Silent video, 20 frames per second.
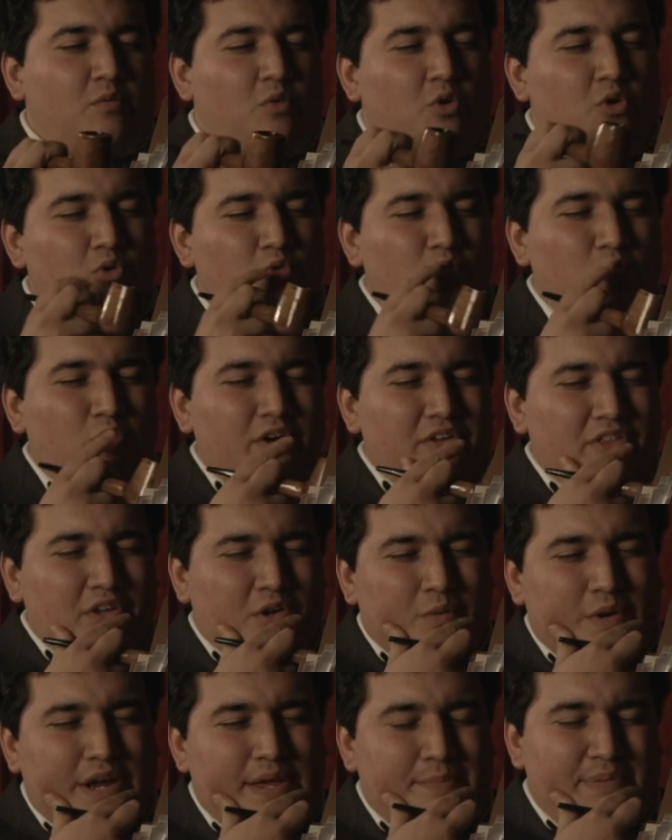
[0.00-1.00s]
Who were the
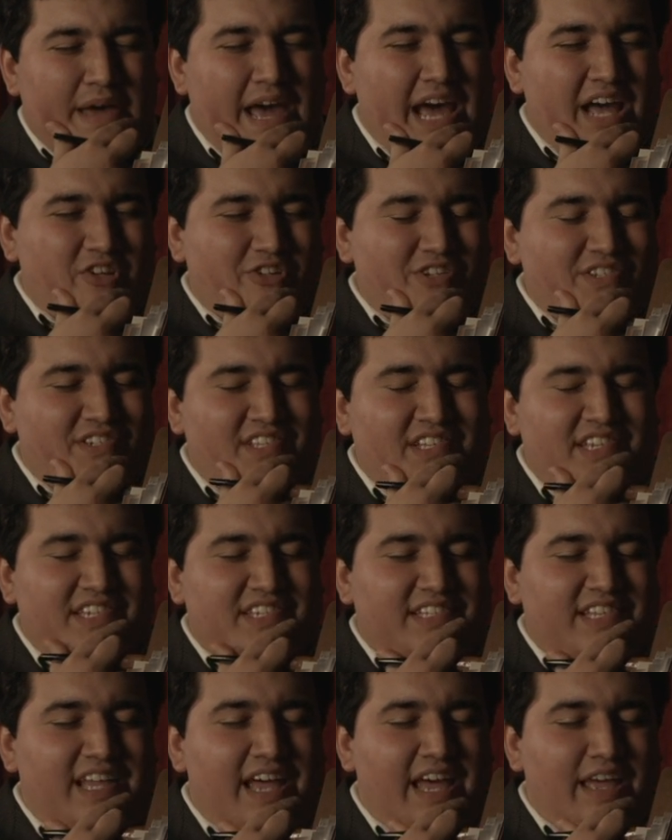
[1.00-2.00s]
great passions in
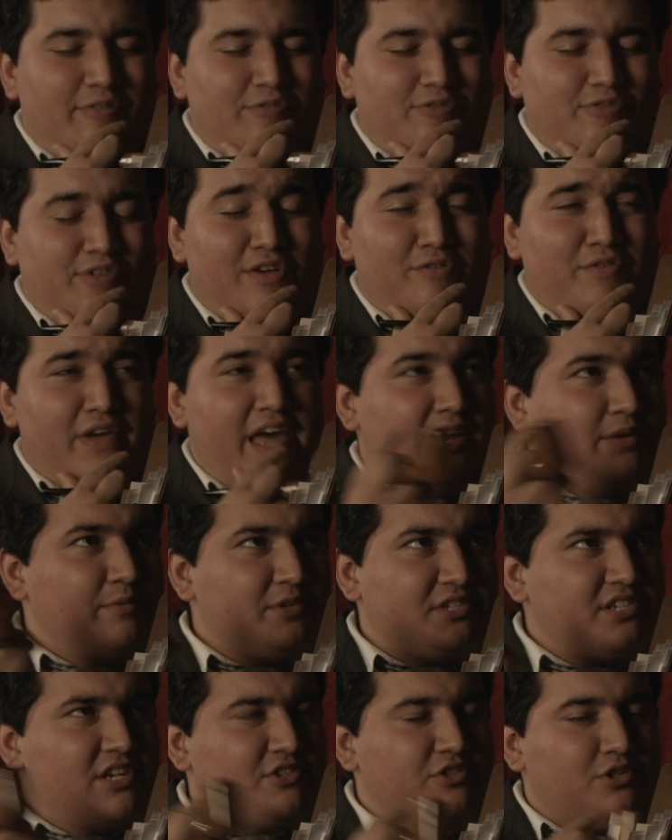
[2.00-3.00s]
his life? If Anne was
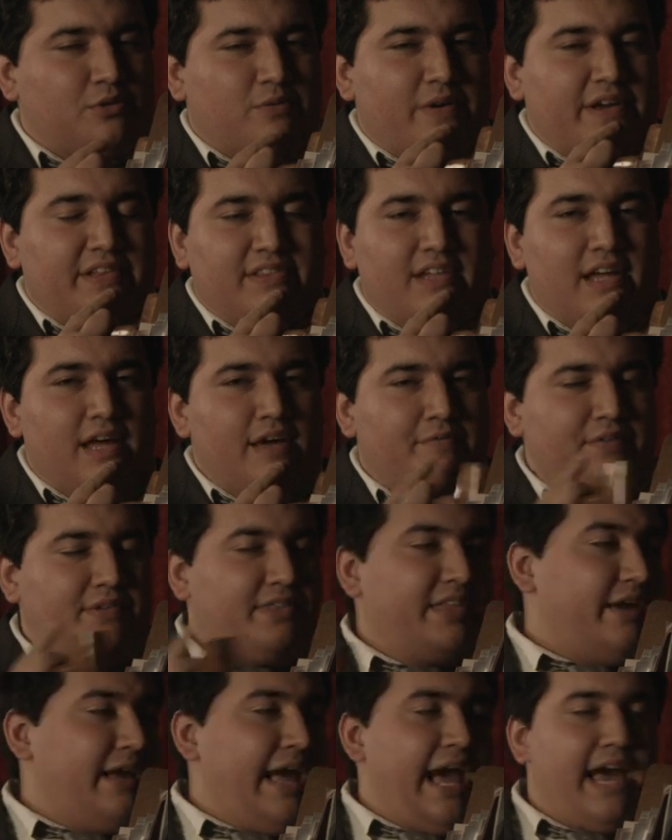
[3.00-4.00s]
such a great love and
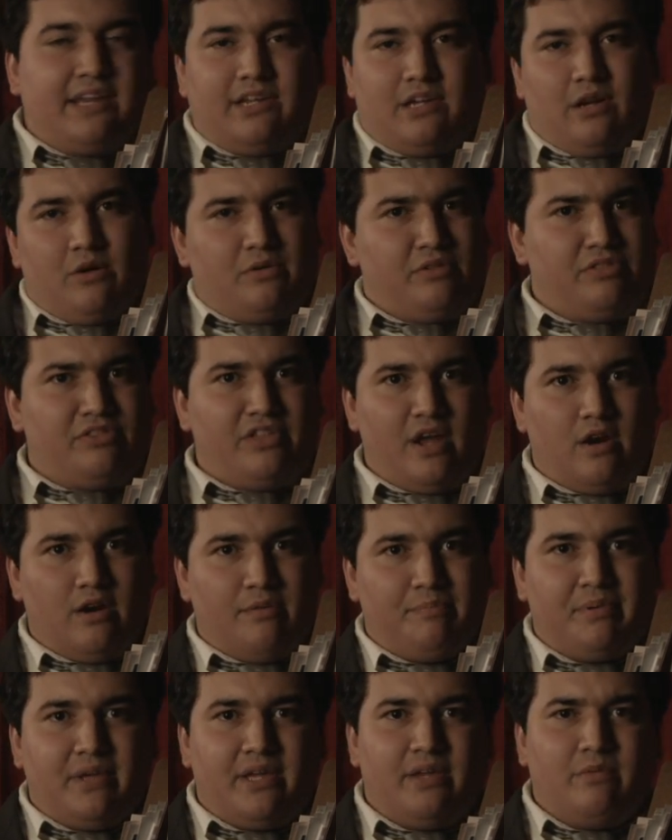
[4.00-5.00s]
they had to go to
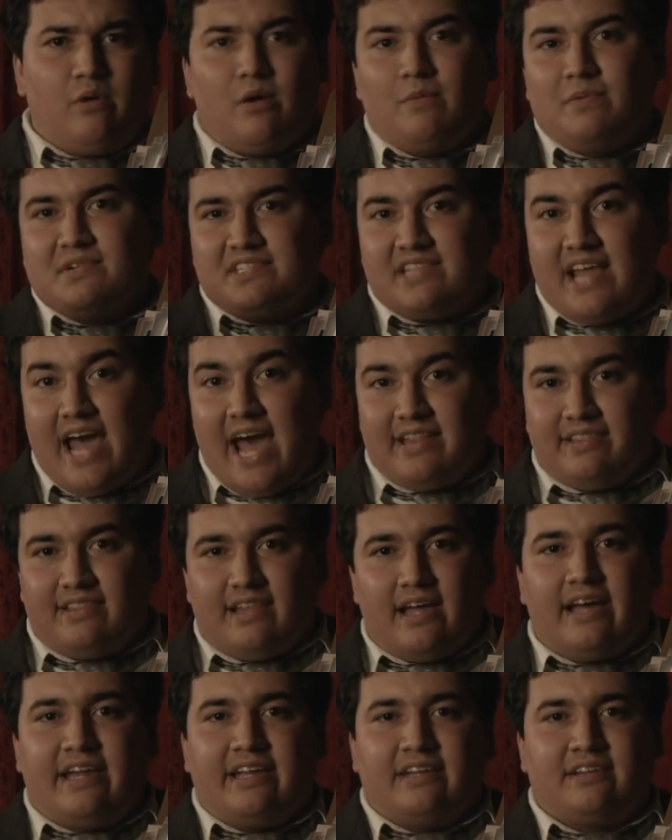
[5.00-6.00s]
therapy, what was that
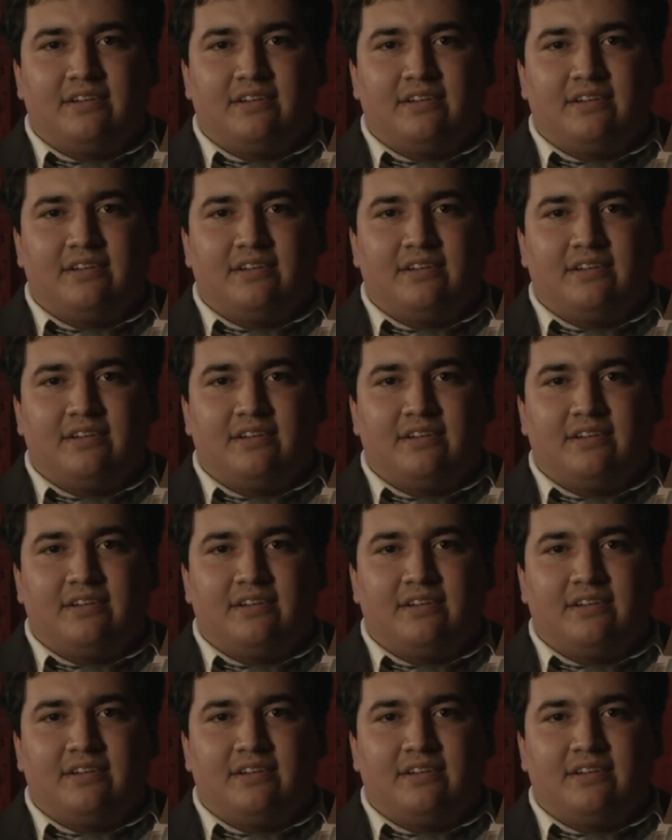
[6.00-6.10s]
like?